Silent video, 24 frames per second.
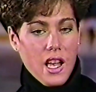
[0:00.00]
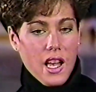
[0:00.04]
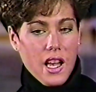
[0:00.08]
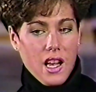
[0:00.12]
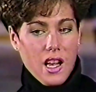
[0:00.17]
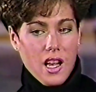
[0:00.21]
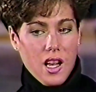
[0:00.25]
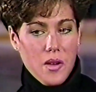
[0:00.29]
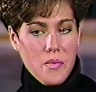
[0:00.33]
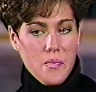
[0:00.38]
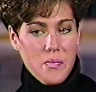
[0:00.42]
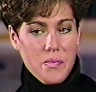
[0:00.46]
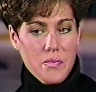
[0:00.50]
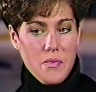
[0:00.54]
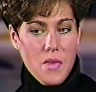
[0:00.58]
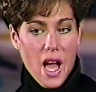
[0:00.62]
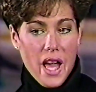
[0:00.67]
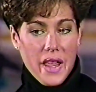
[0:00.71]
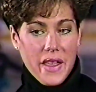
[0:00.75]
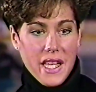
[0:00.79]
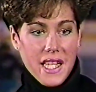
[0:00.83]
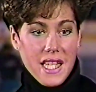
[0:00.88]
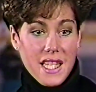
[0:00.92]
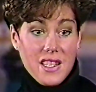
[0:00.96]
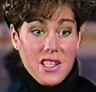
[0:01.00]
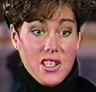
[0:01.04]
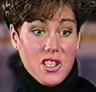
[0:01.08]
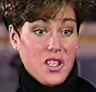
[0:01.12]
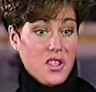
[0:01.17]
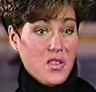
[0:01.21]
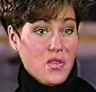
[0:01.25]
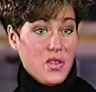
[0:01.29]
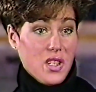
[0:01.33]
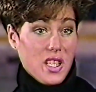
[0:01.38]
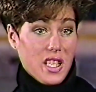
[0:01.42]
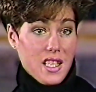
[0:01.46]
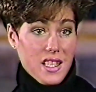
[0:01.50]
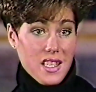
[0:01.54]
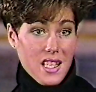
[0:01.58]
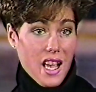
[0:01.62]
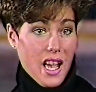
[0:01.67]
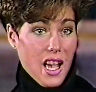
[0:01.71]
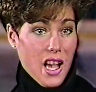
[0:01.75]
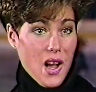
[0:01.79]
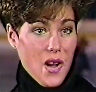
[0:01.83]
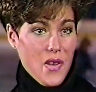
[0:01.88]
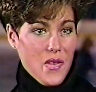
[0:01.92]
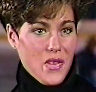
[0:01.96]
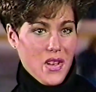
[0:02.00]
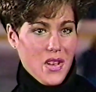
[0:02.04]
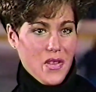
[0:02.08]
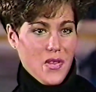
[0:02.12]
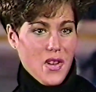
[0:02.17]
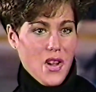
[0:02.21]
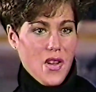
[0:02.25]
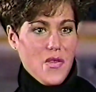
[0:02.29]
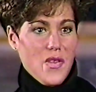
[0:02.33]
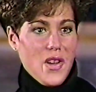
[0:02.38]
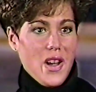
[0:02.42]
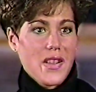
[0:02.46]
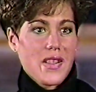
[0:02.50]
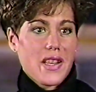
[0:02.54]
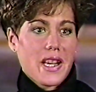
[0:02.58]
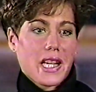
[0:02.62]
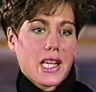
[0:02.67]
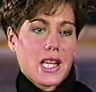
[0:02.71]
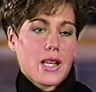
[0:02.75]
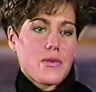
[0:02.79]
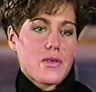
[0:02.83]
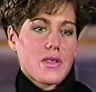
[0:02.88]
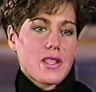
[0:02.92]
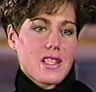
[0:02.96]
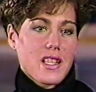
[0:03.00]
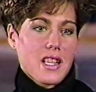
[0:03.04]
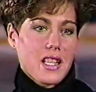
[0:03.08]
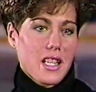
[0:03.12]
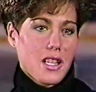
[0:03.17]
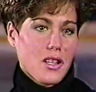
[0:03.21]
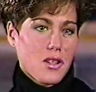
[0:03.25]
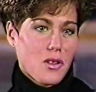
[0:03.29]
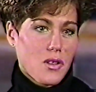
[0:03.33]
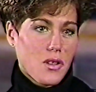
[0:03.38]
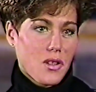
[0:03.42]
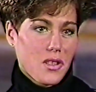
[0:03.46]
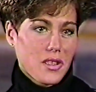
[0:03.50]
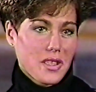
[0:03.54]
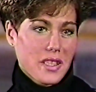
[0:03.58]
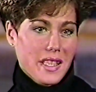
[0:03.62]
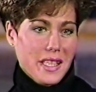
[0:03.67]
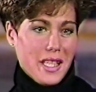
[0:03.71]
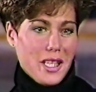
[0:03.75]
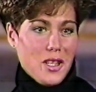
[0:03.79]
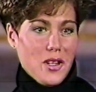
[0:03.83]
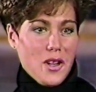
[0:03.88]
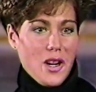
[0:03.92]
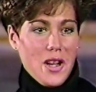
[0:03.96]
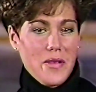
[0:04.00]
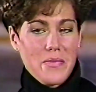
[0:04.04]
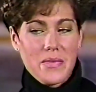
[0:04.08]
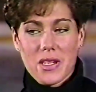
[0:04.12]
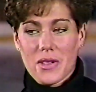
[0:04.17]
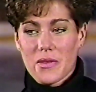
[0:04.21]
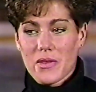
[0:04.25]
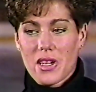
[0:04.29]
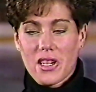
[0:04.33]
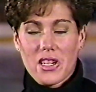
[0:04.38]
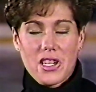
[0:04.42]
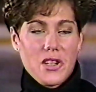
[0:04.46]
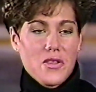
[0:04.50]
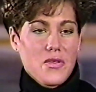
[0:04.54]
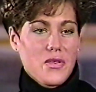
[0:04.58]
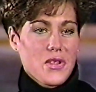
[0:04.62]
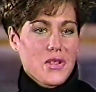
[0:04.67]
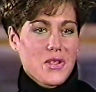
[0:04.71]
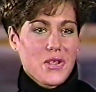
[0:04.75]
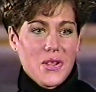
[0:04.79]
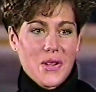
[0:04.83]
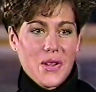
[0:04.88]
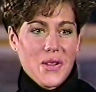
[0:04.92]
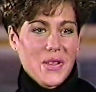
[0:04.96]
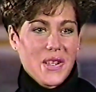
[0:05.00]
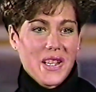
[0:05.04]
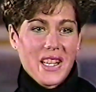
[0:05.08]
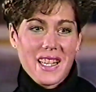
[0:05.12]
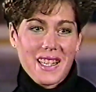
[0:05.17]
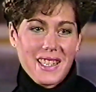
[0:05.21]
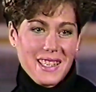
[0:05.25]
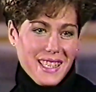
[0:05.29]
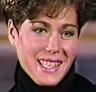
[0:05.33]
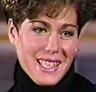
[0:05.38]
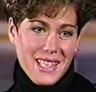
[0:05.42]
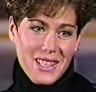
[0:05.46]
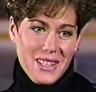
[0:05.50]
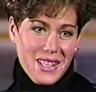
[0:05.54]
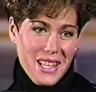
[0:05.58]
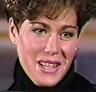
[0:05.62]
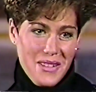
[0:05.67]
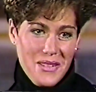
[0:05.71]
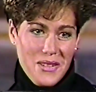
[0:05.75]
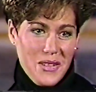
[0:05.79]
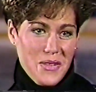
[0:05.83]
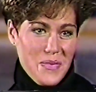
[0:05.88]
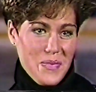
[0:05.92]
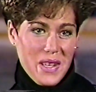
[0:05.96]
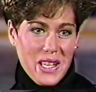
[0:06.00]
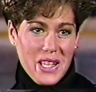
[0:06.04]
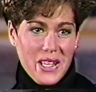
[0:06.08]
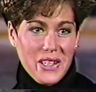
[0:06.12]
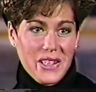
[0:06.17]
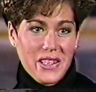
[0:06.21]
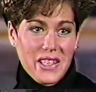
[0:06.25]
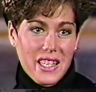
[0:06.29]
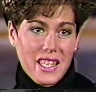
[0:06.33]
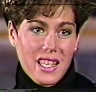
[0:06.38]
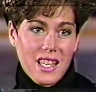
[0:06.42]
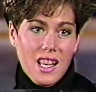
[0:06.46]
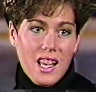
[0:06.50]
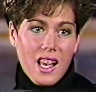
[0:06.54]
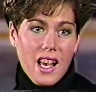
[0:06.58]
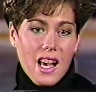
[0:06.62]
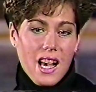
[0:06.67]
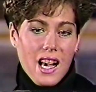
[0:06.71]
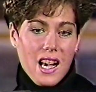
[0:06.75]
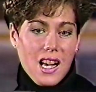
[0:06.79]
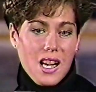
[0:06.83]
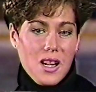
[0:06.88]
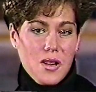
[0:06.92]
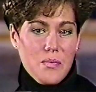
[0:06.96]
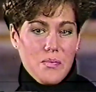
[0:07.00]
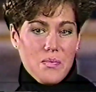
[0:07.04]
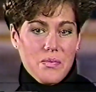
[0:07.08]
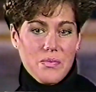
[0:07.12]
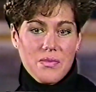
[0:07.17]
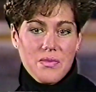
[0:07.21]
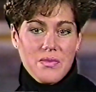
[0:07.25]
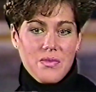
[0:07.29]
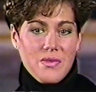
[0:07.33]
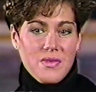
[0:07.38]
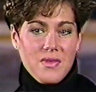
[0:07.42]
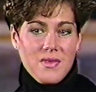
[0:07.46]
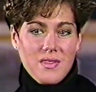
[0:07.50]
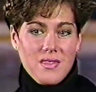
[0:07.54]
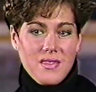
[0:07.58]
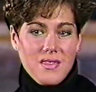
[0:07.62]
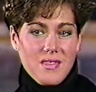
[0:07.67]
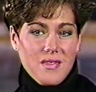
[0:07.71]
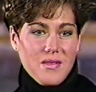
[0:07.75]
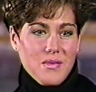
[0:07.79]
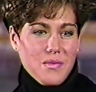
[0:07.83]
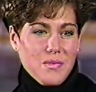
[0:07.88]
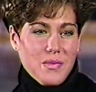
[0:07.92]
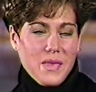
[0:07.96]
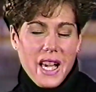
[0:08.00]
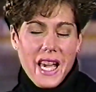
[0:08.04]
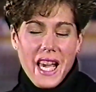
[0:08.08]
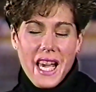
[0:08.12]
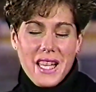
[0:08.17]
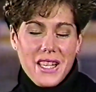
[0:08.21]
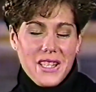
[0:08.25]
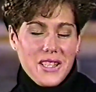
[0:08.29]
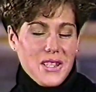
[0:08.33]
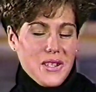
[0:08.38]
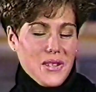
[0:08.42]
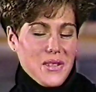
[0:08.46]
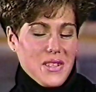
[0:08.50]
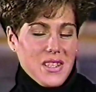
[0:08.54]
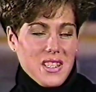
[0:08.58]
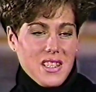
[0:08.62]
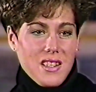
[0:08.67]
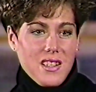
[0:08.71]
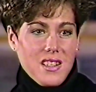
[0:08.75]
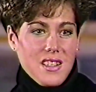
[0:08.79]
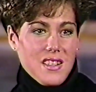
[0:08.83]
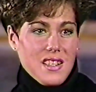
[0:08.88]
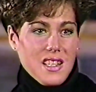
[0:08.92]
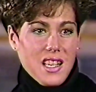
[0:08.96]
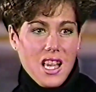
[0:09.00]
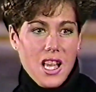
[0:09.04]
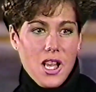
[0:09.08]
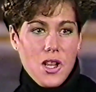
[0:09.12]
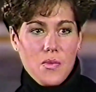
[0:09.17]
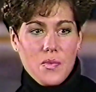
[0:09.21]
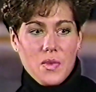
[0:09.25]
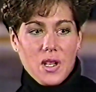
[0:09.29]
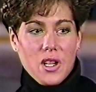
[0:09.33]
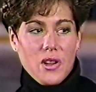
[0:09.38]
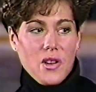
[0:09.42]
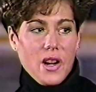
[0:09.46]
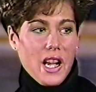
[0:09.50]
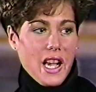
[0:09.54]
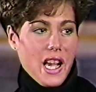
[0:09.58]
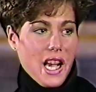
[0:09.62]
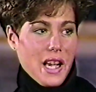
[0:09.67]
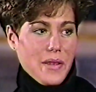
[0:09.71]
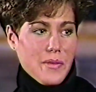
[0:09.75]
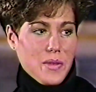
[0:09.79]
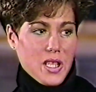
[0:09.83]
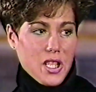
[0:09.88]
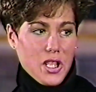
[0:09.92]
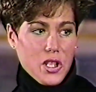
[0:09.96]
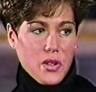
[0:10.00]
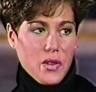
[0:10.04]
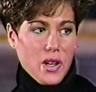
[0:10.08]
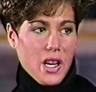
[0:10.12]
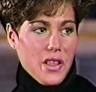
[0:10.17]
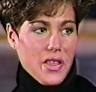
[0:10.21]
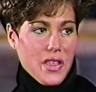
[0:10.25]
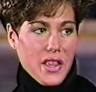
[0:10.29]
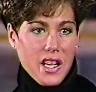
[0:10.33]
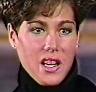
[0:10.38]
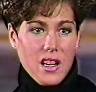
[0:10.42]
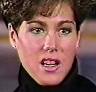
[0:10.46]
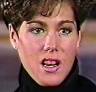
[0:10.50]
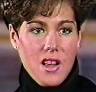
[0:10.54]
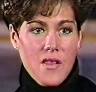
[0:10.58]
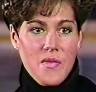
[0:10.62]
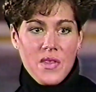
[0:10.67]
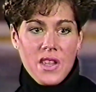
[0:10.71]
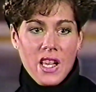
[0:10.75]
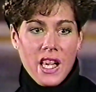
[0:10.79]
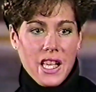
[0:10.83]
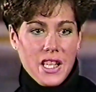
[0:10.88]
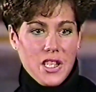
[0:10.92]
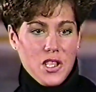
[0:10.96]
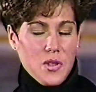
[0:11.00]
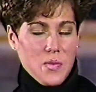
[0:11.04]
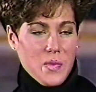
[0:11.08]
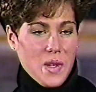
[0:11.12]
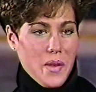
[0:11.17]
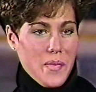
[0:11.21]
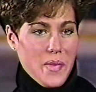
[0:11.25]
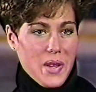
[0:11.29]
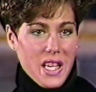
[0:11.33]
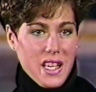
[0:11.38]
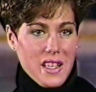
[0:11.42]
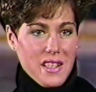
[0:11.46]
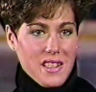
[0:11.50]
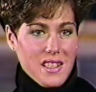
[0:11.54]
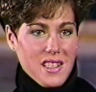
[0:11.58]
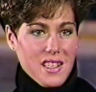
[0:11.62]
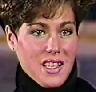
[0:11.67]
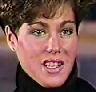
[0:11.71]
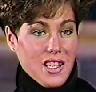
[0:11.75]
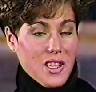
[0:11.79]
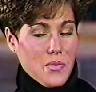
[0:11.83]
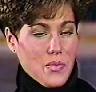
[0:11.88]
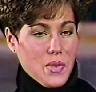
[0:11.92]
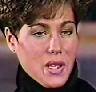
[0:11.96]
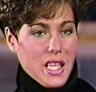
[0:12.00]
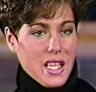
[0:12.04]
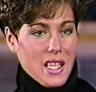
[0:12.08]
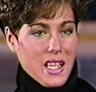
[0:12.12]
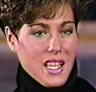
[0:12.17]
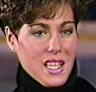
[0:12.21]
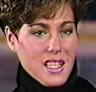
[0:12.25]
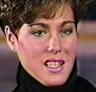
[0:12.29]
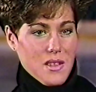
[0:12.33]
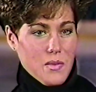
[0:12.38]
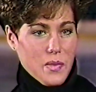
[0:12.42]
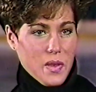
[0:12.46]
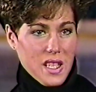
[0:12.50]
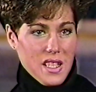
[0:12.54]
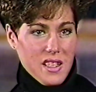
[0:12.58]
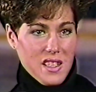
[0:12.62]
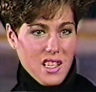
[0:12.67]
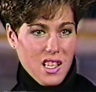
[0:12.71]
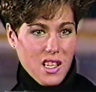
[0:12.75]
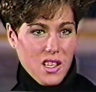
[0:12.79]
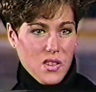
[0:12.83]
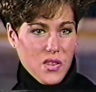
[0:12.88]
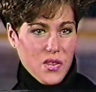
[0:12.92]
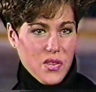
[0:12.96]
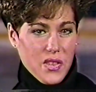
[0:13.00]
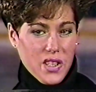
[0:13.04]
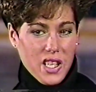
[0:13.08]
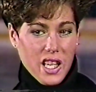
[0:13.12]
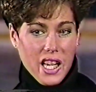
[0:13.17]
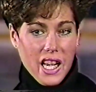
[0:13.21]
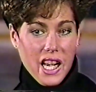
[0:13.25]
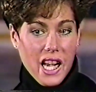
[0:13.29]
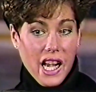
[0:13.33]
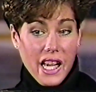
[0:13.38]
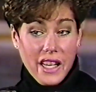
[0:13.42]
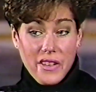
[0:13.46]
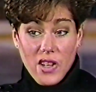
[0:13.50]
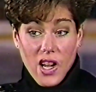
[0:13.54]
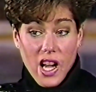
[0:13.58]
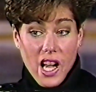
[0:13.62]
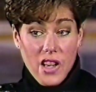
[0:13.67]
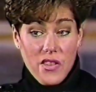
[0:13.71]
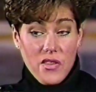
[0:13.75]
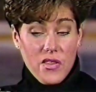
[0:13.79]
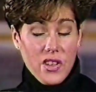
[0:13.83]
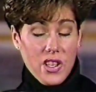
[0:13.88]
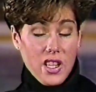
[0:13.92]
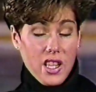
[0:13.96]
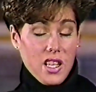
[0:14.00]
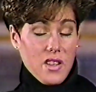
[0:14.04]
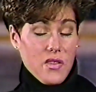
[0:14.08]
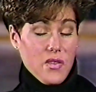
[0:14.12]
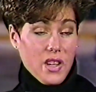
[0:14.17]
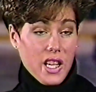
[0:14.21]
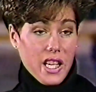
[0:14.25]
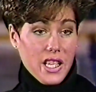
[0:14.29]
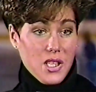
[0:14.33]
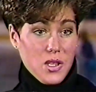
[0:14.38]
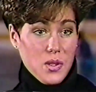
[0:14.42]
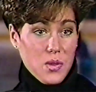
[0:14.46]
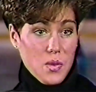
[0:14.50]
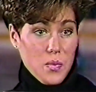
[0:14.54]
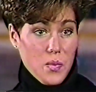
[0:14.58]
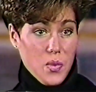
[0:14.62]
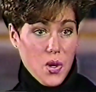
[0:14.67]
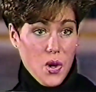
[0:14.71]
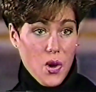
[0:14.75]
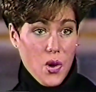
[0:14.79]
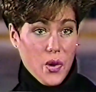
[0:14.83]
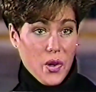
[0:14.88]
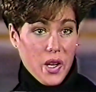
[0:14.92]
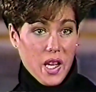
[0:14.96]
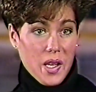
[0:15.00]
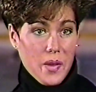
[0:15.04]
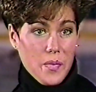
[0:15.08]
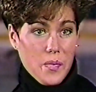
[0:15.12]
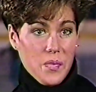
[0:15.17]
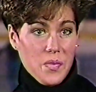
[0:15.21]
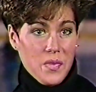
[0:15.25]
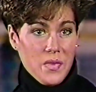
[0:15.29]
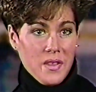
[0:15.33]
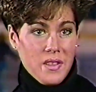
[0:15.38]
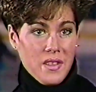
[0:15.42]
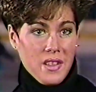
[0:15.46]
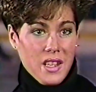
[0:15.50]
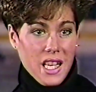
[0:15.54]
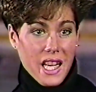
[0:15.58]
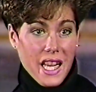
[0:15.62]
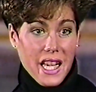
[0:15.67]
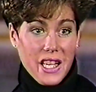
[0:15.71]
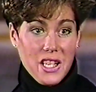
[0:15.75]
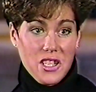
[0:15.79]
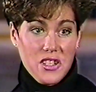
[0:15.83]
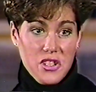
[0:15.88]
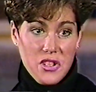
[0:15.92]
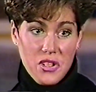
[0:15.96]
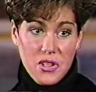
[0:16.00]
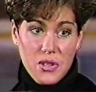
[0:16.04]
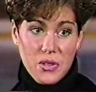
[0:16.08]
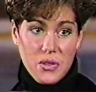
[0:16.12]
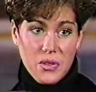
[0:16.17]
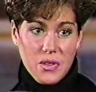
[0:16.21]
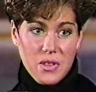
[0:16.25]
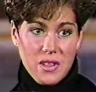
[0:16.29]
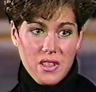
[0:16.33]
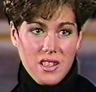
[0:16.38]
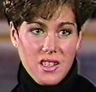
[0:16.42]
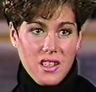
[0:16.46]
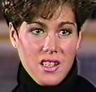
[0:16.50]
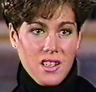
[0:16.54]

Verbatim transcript: Um, I think that's a good feeling to have. If I felt like I was getting old and, you know, I've been around here for so long, you know, that wouldn't be good. Um, my attitude's still the same. You know, I, am going to go out there and do my best and compete against myself. I, I feel that if I do the program that I can do,